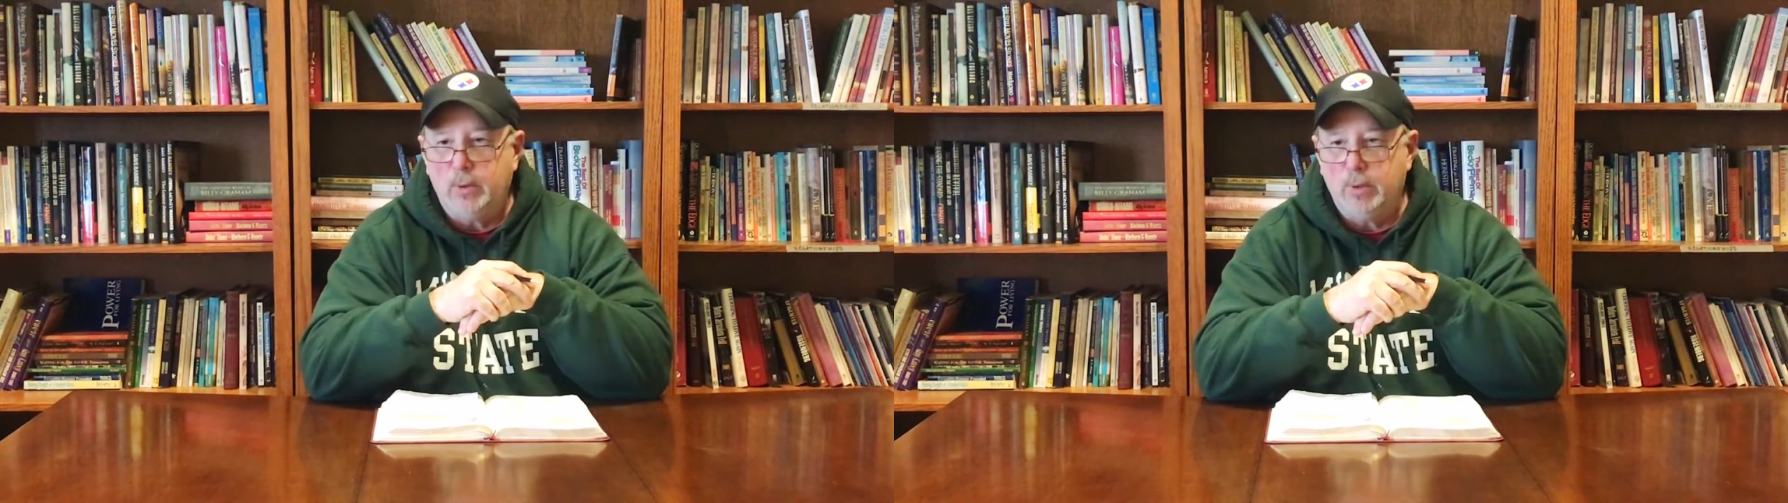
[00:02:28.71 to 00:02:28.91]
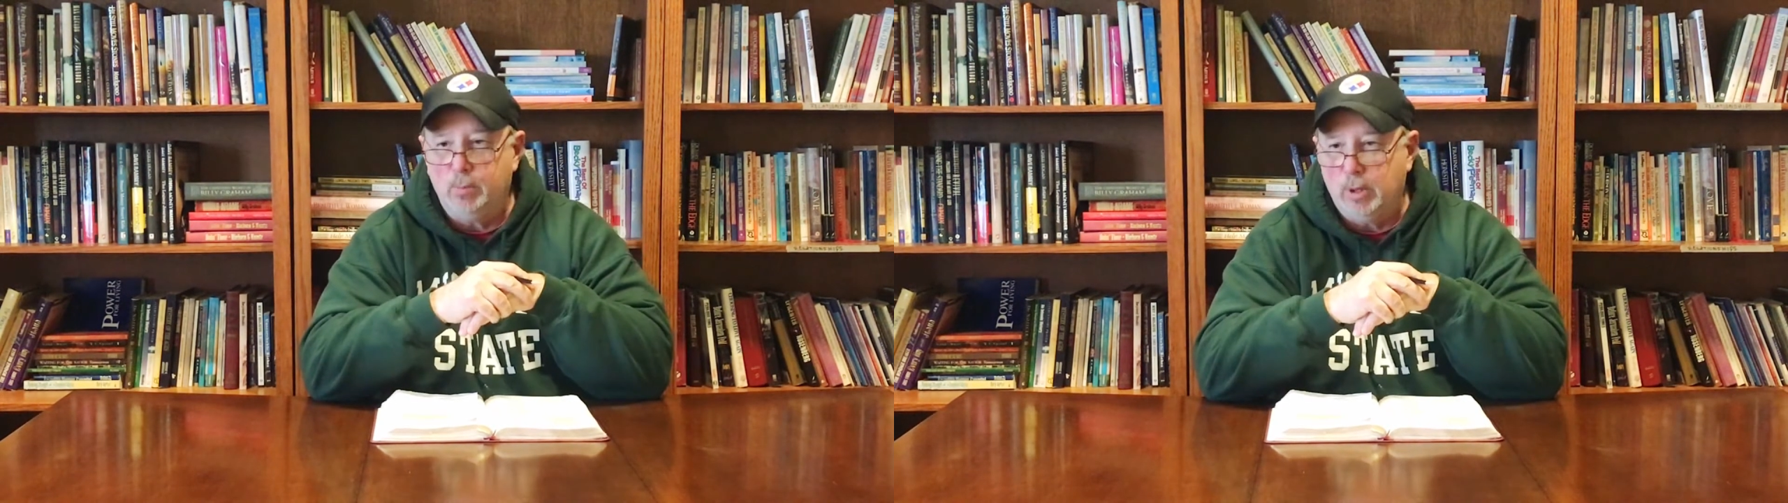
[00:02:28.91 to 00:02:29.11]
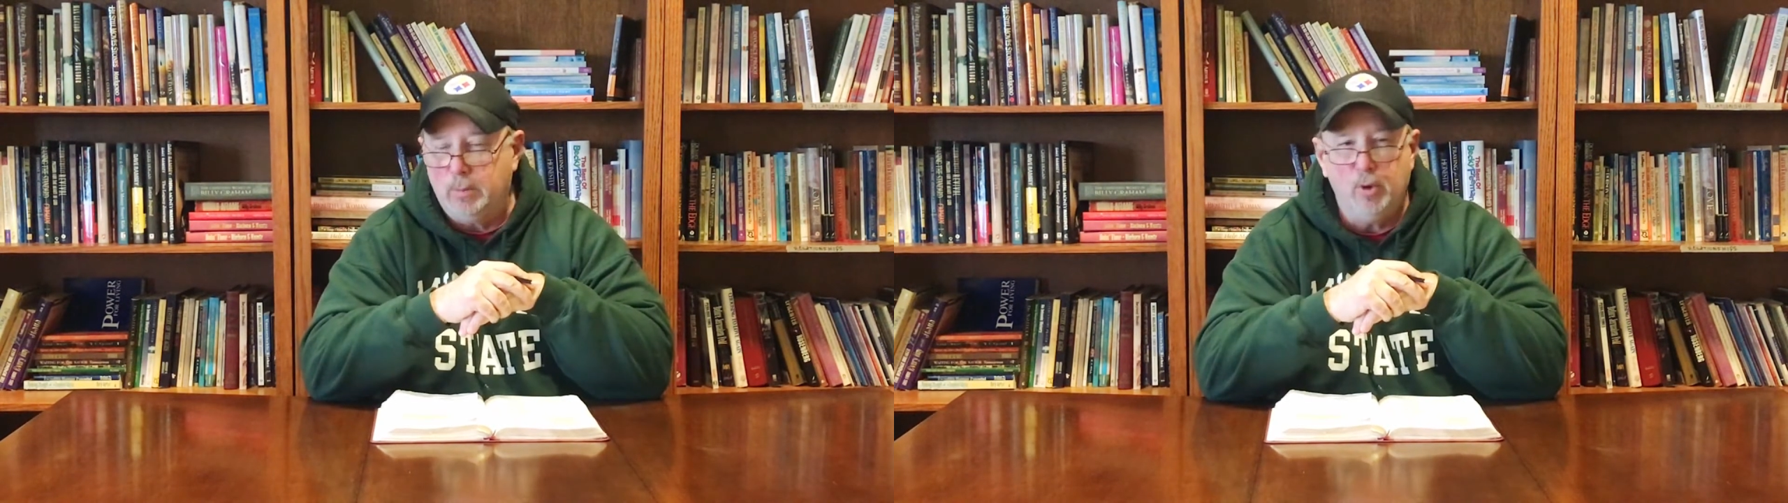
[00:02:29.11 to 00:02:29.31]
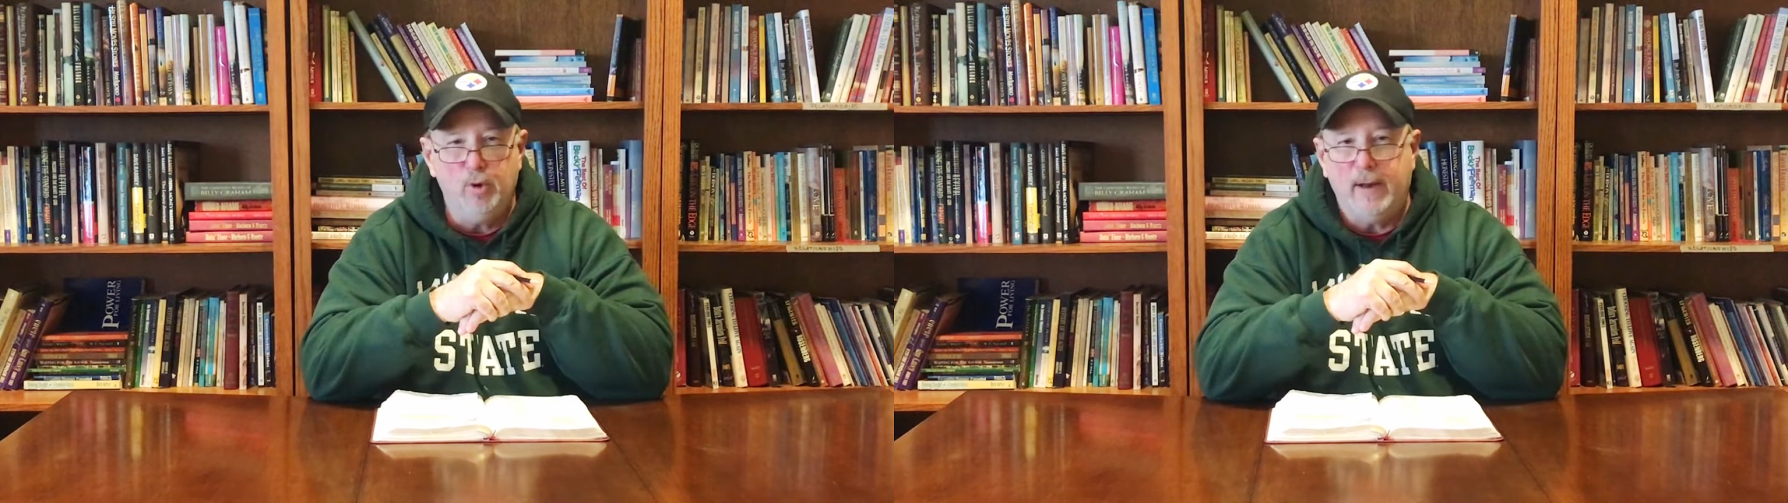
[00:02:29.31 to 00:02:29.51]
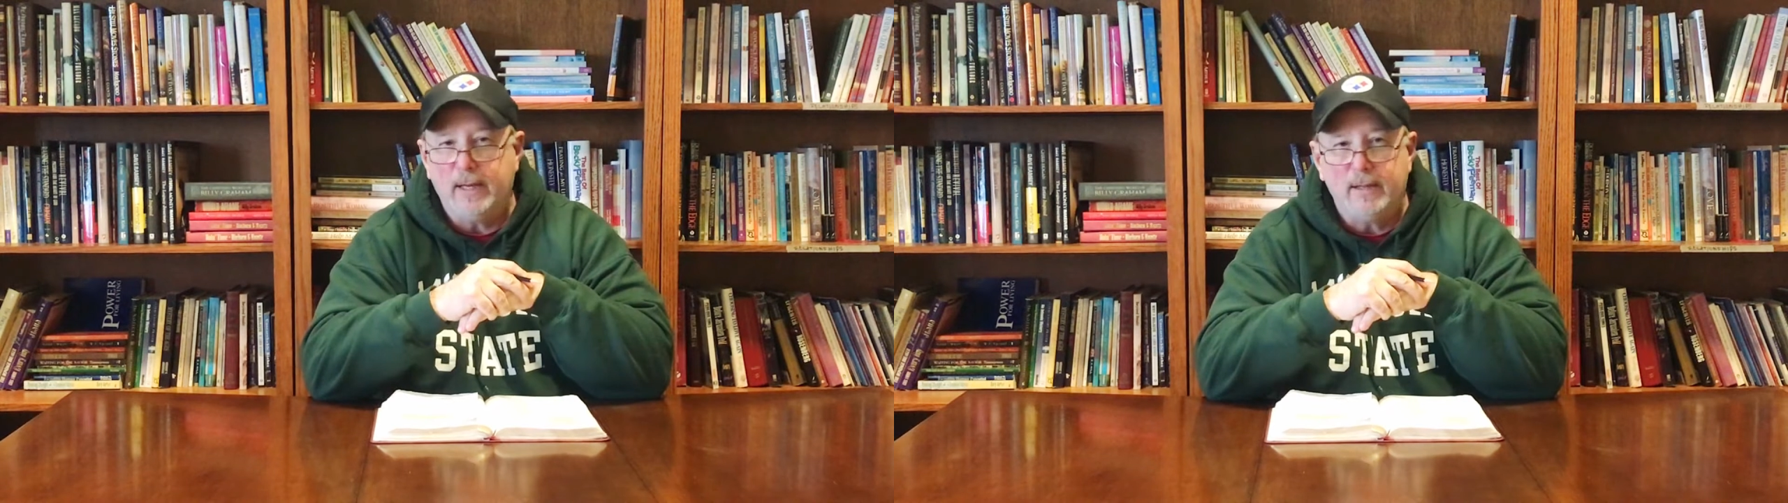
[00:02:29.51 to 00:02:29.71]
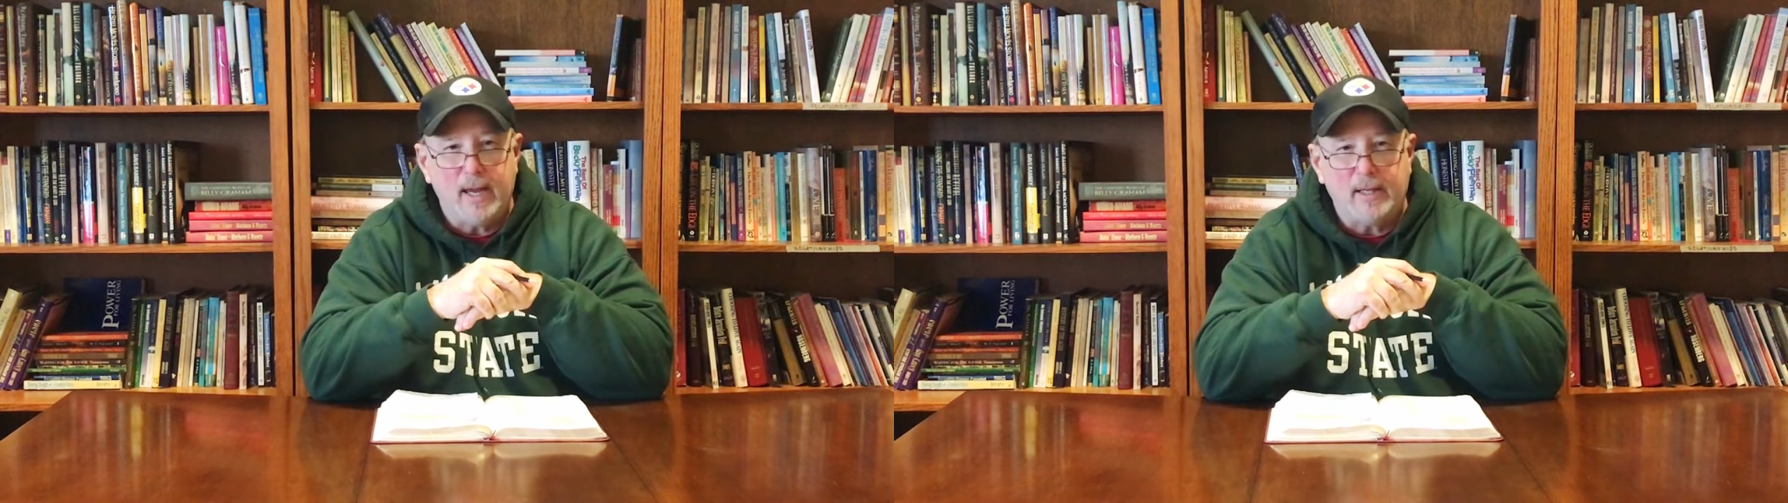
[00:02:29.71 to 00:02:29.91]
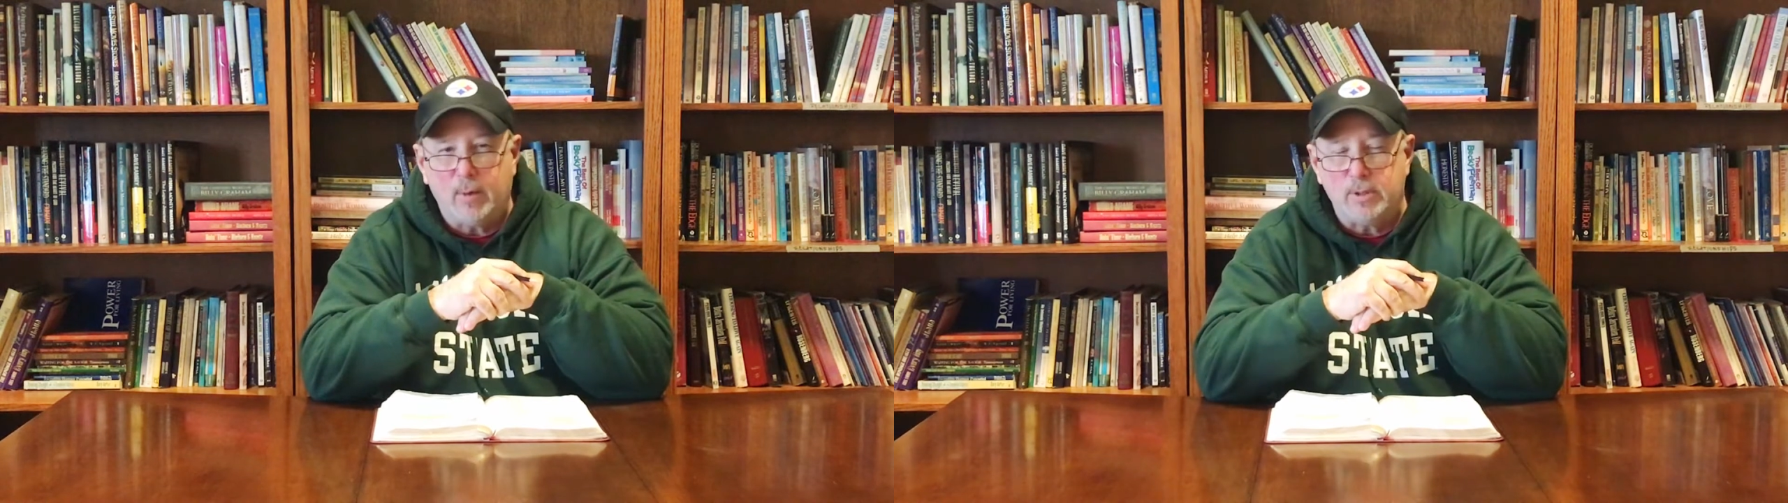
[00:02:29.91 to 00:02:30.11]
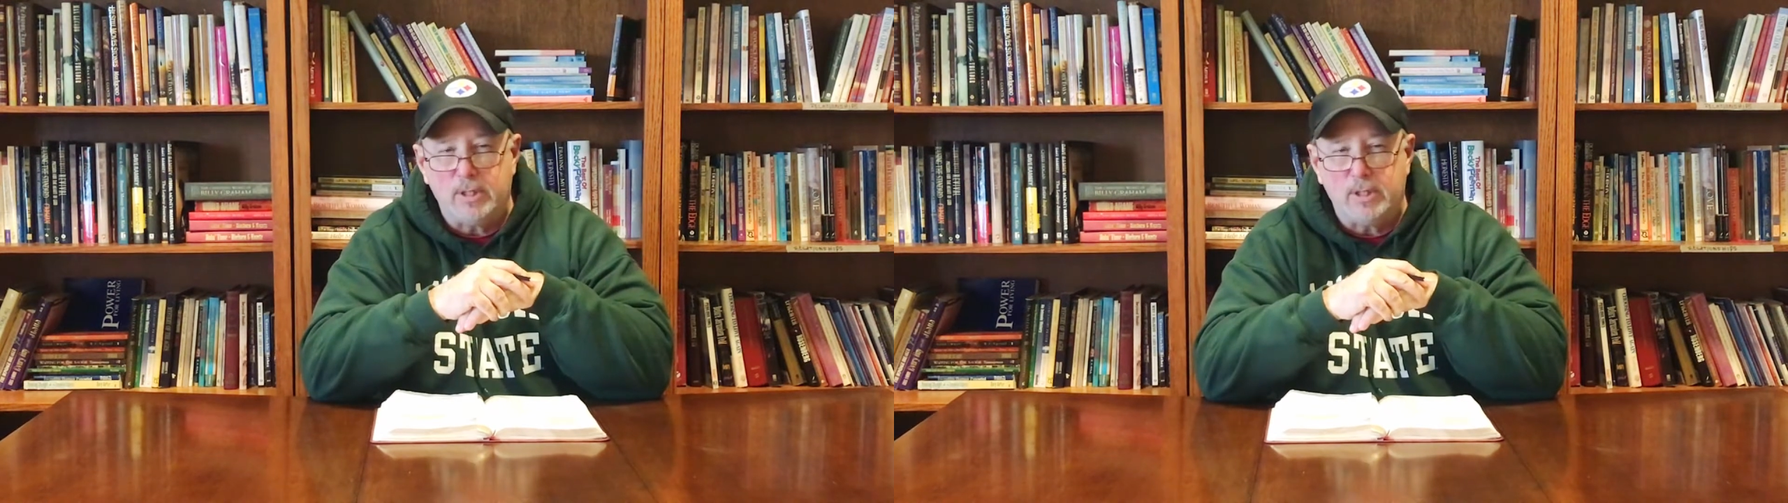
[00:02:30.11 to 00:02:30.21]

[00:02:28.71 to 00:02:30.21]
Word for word: He would remove anything that